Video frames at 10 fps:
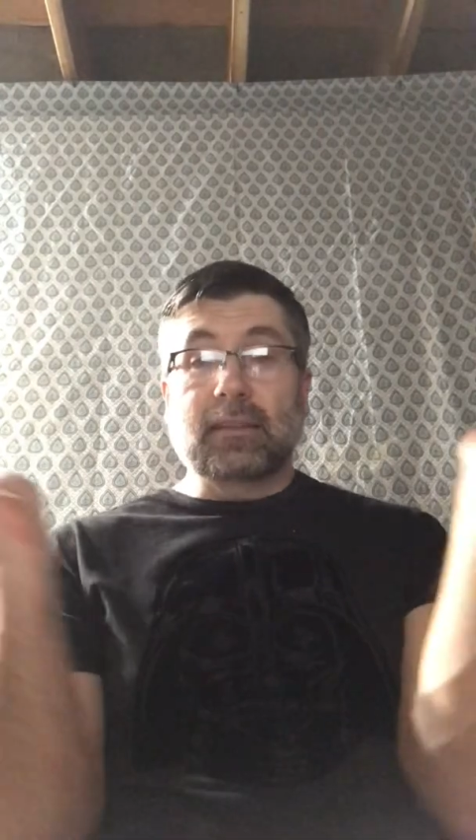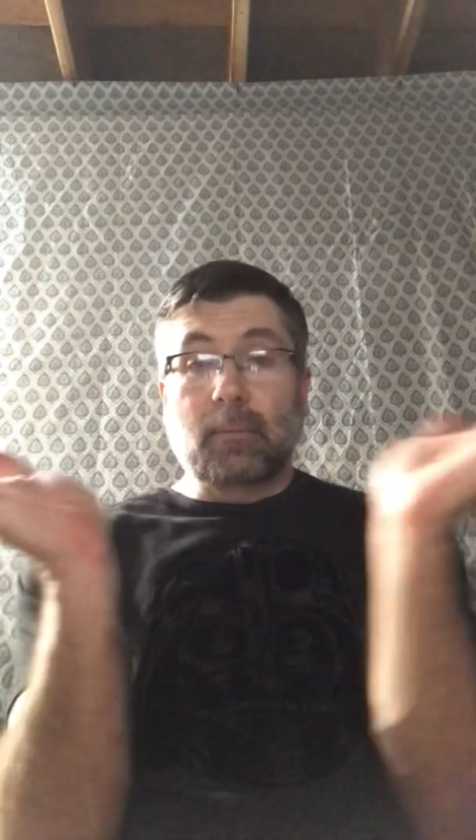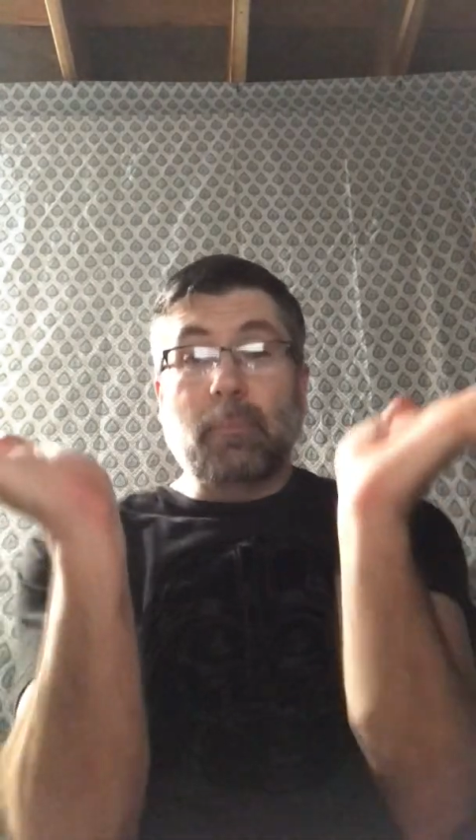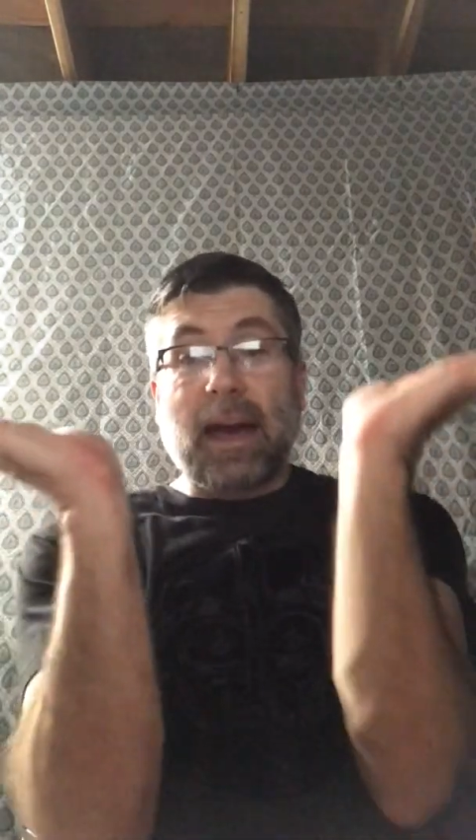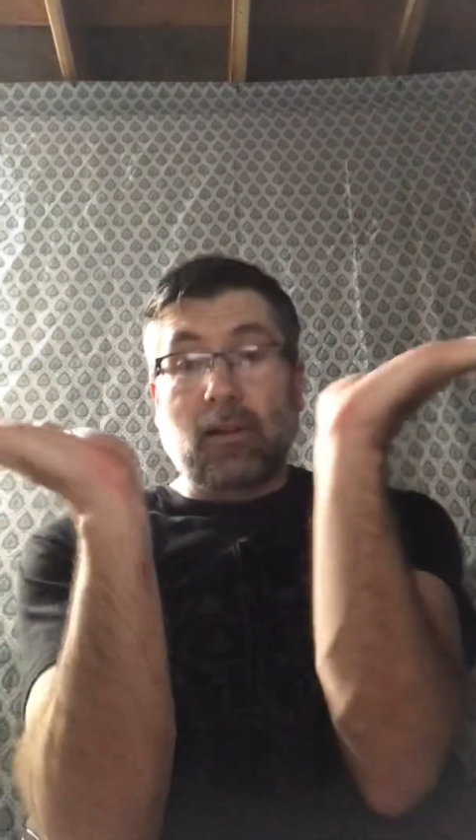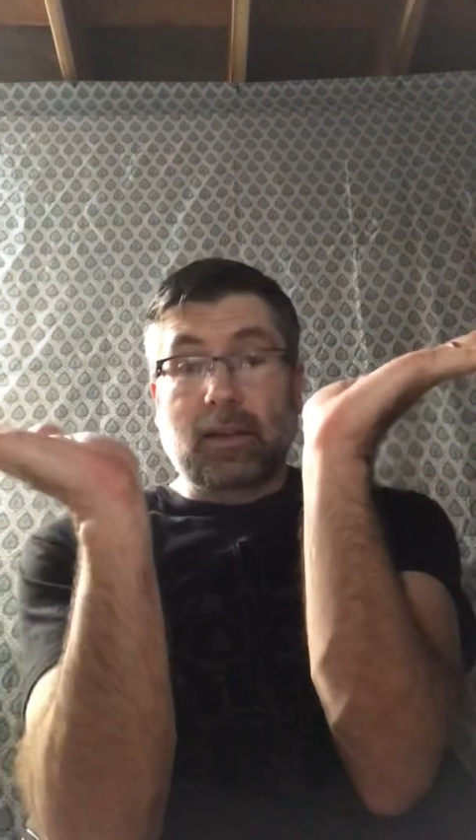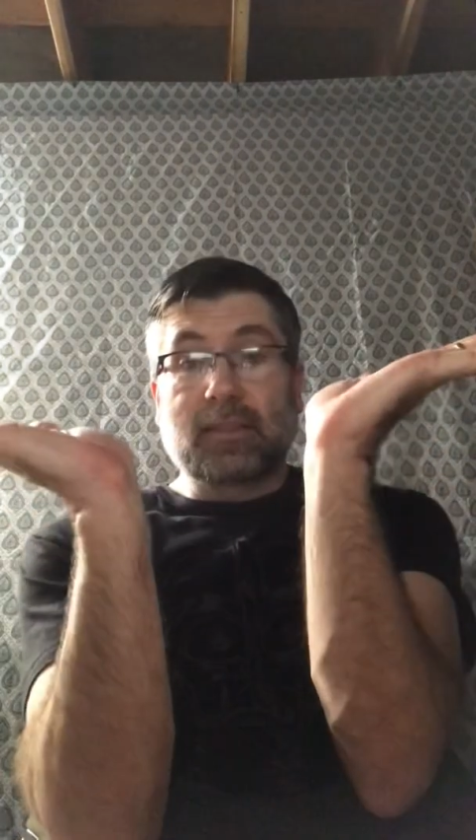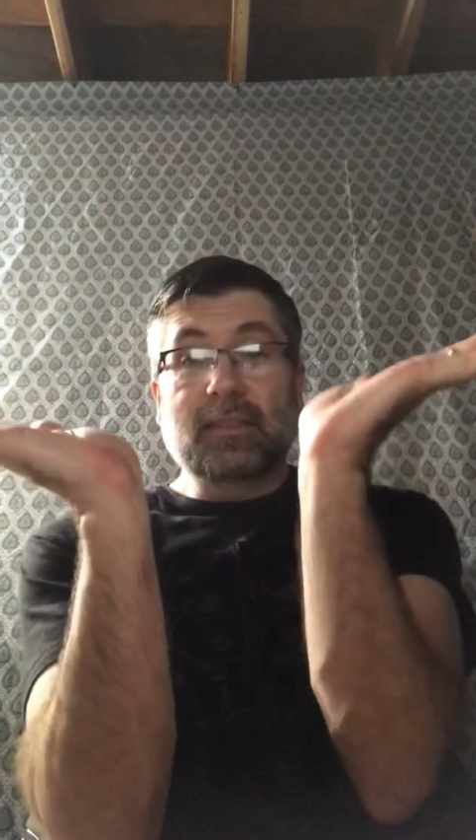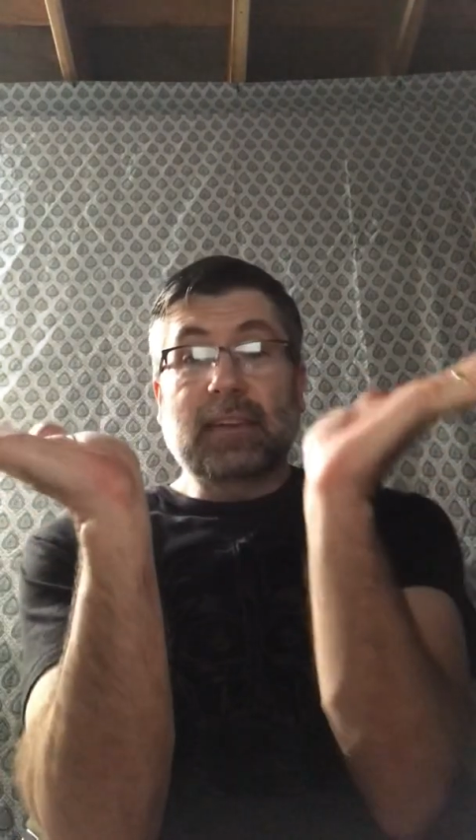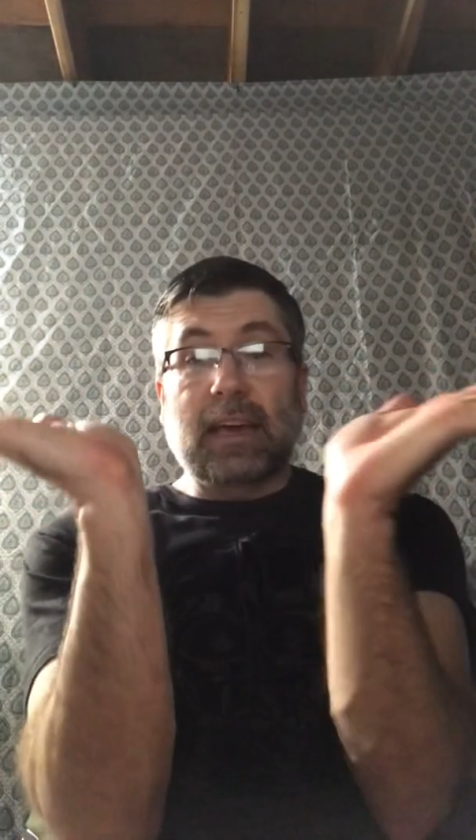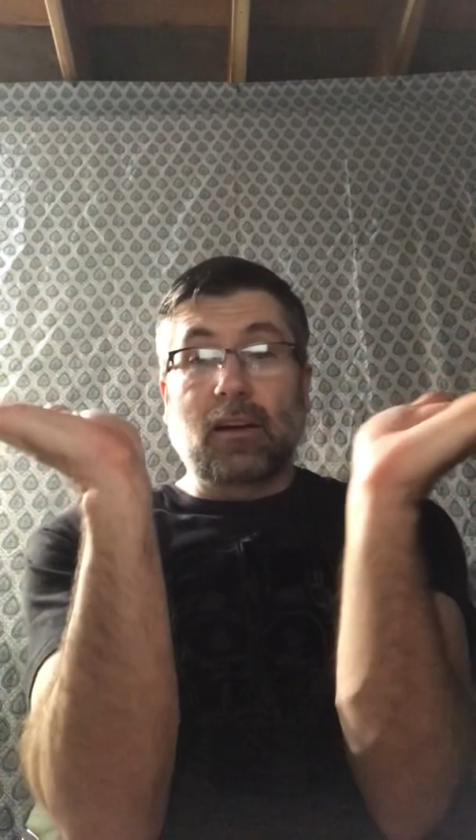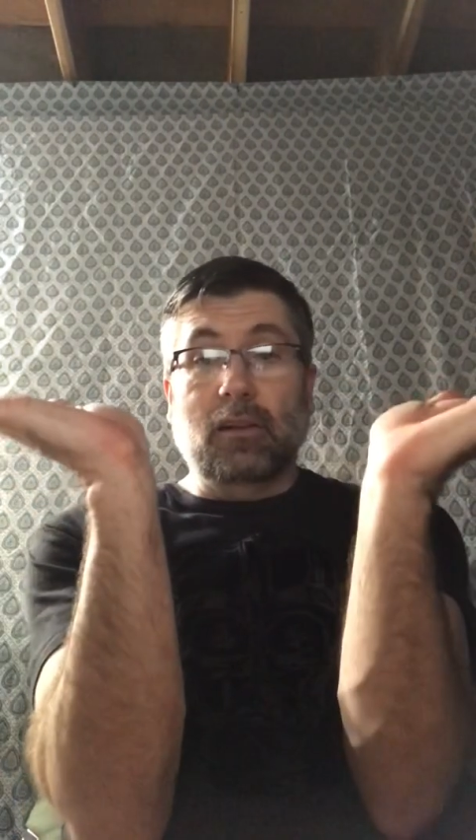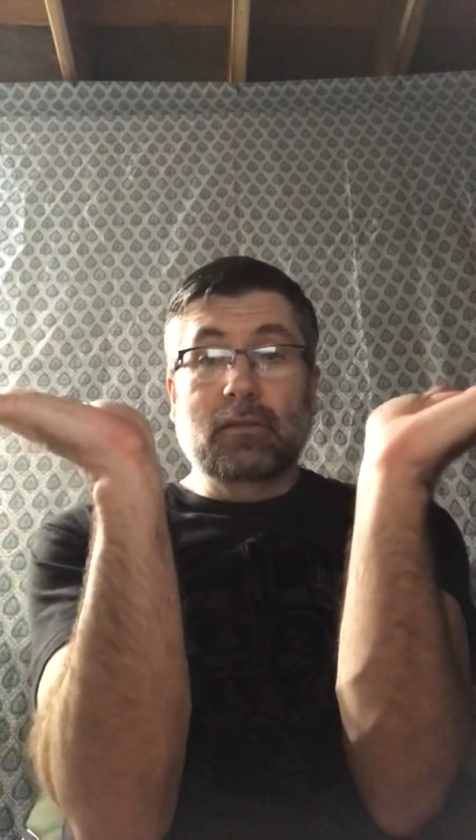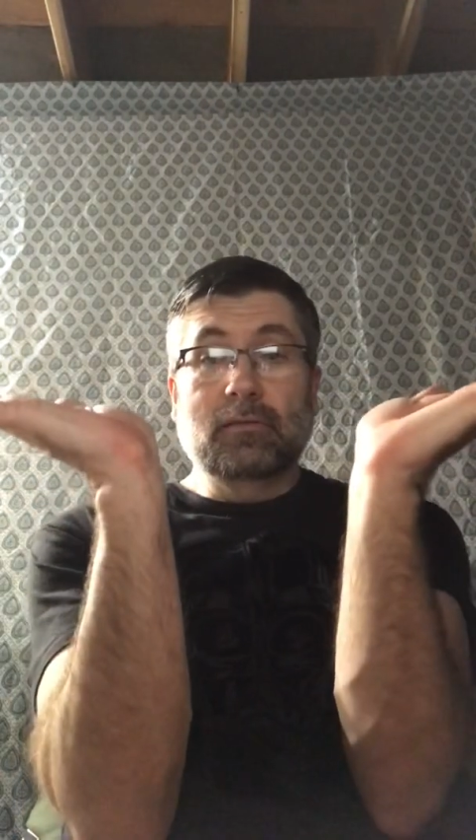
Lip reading: a balance scale.